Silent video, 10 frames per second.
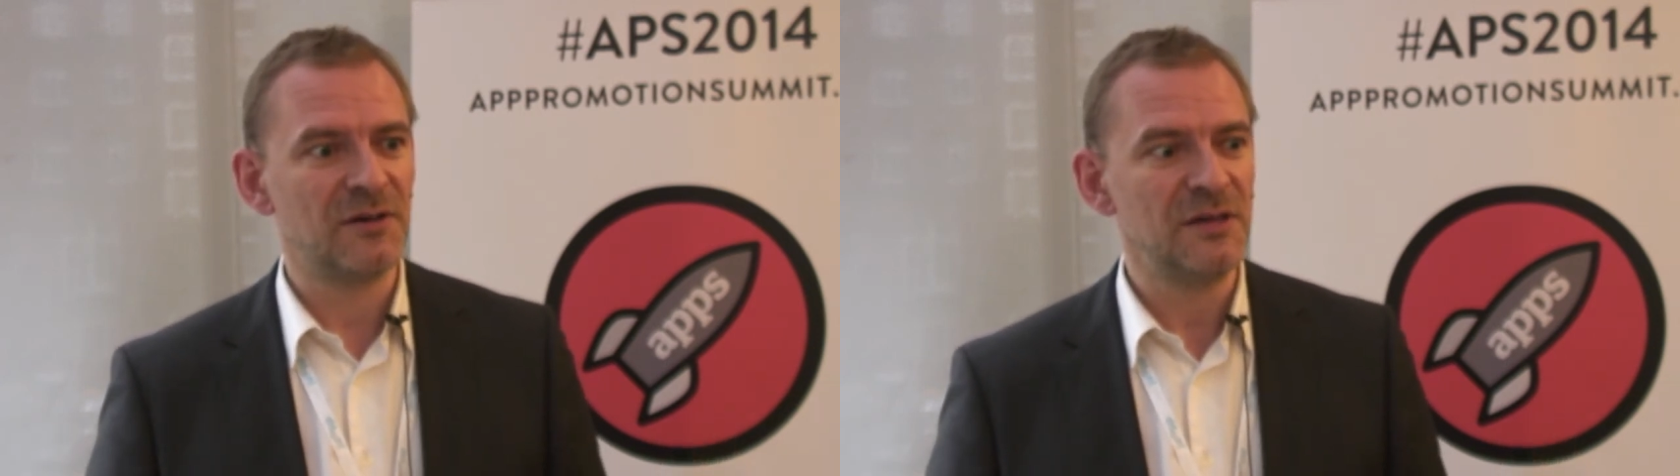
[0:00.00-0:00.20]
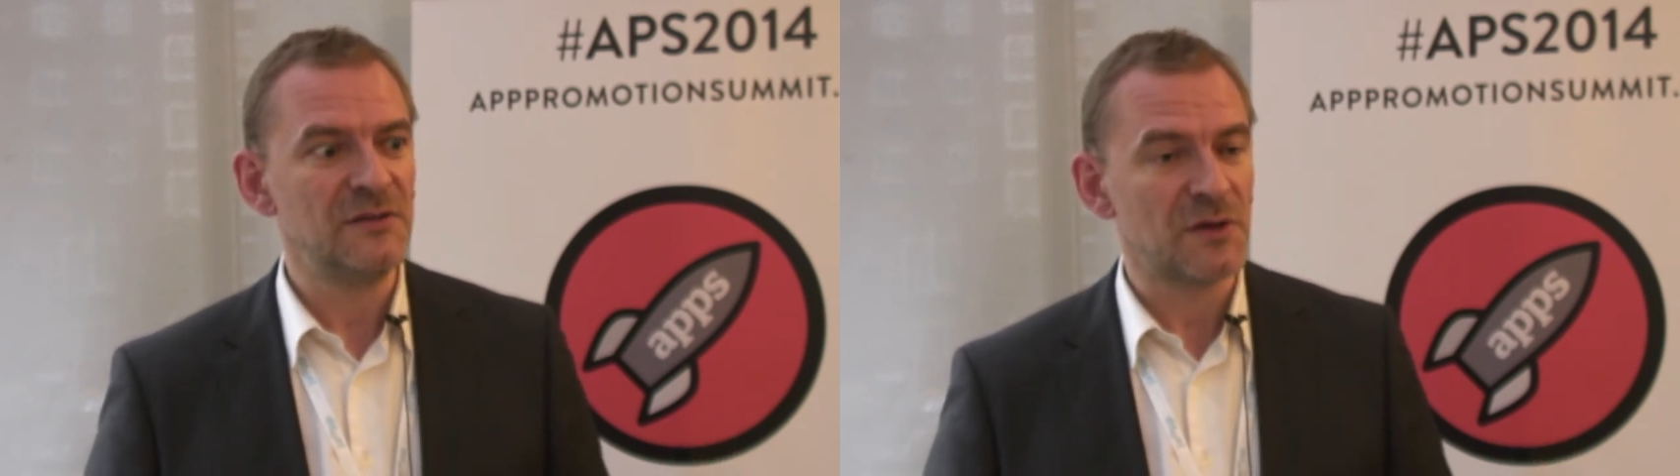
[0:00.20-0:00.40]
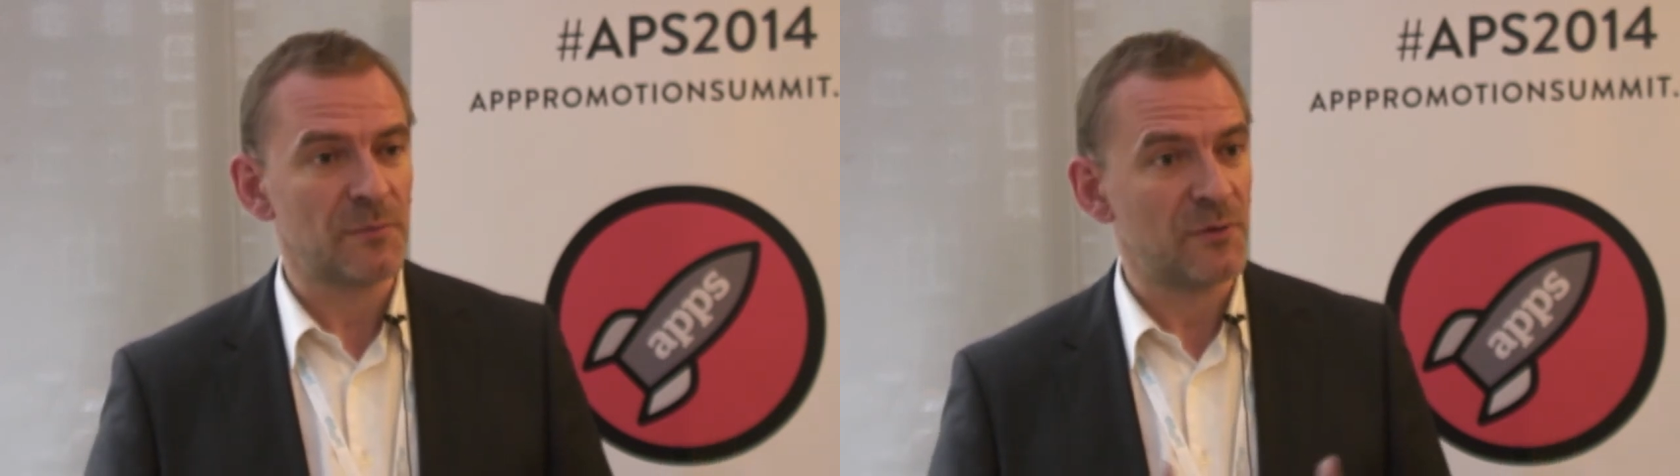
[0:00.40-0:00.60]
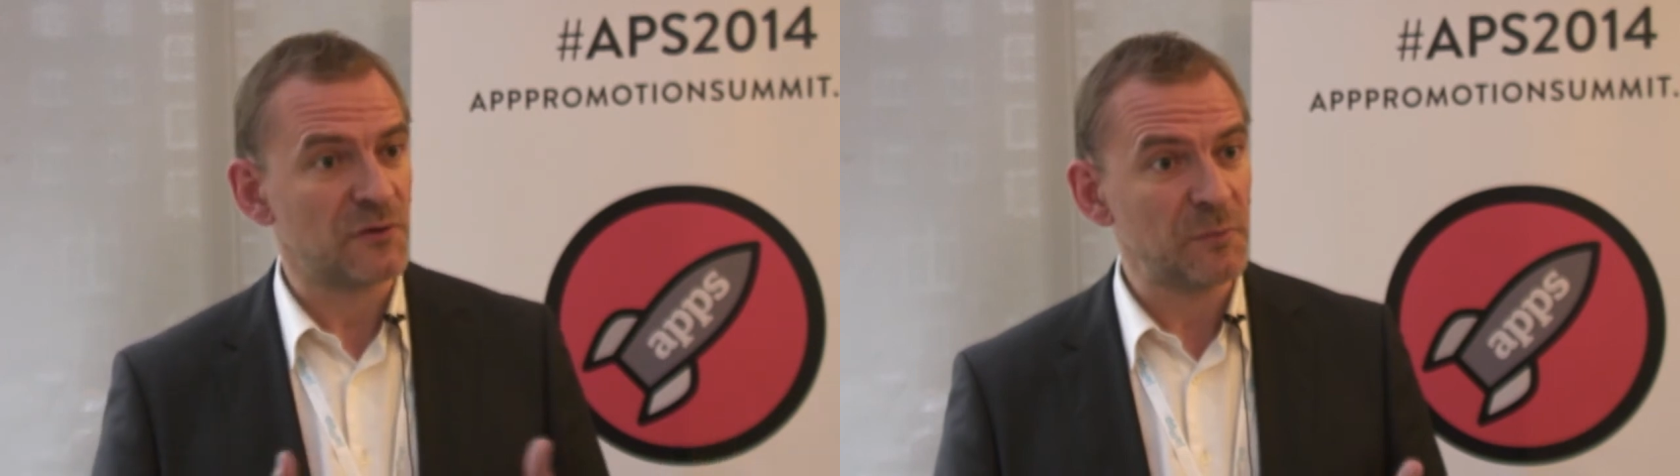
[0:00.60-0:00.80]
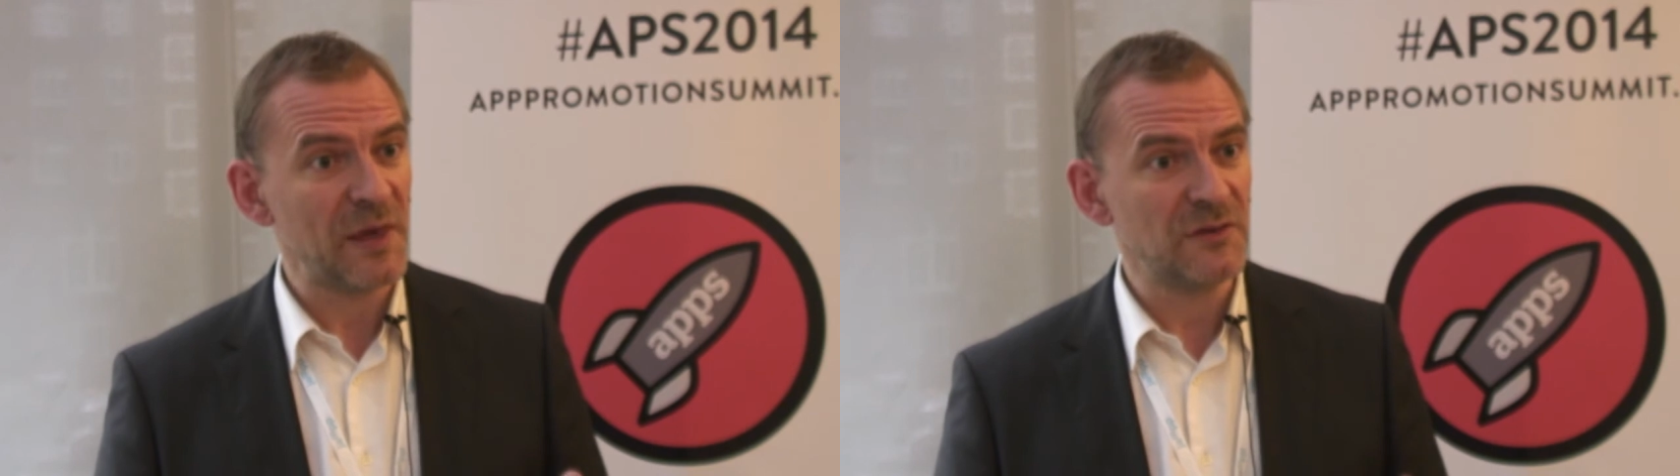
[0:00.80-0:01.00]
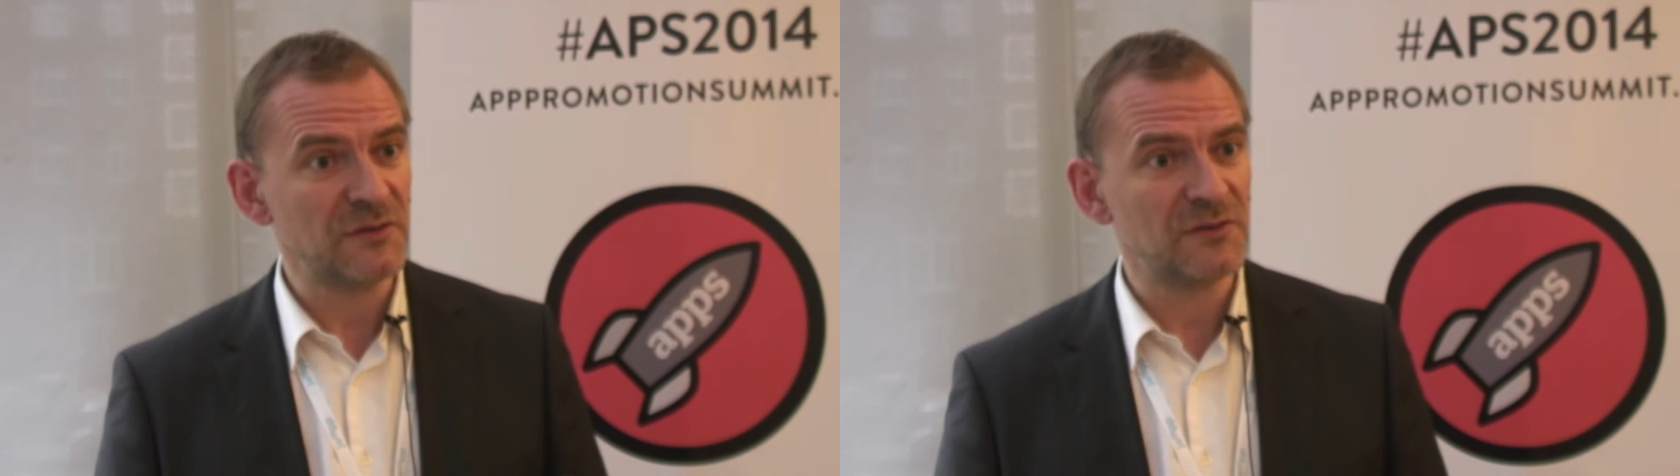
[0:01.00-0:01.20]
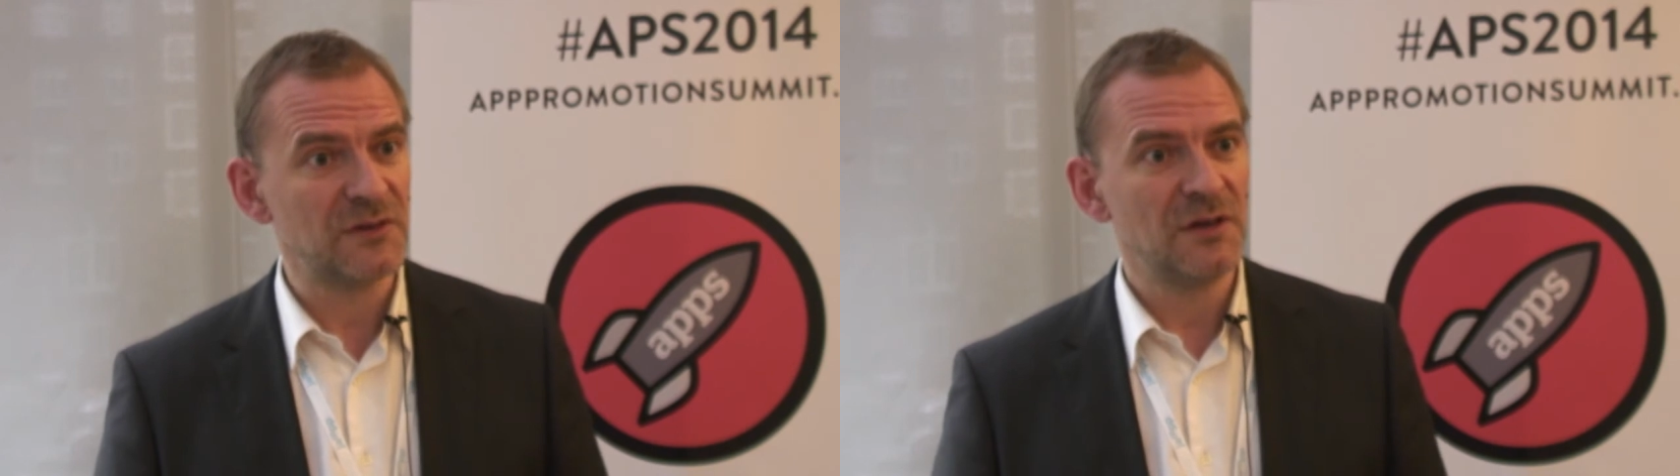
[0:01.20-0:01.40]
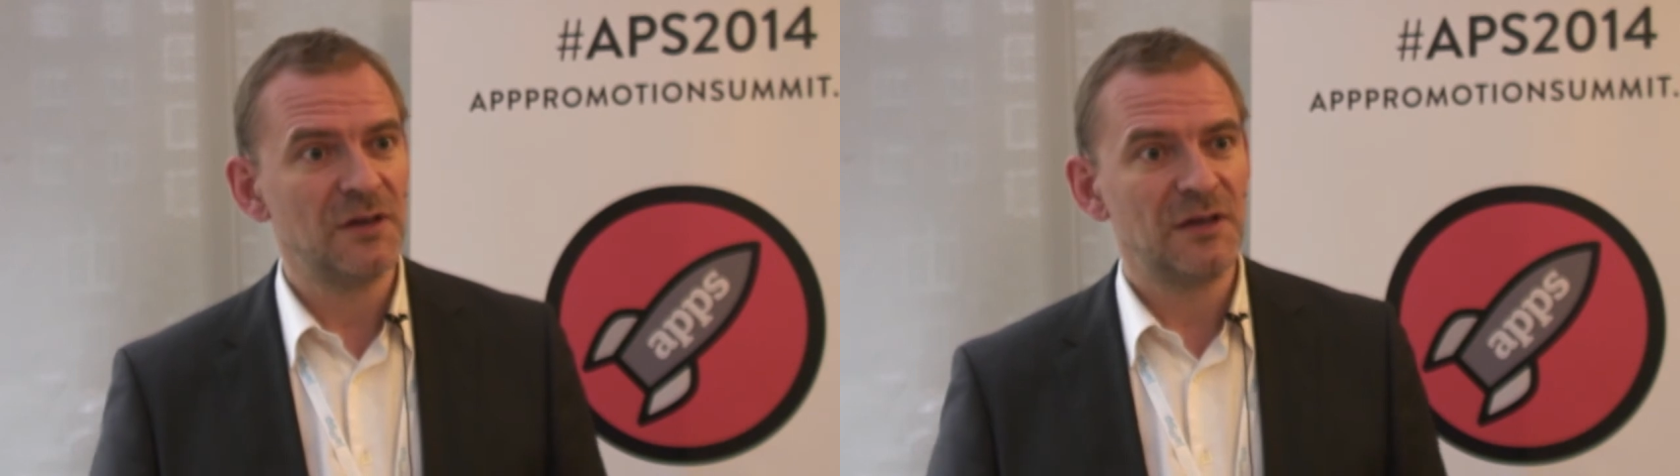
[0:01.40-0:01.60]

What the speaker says: eats up the space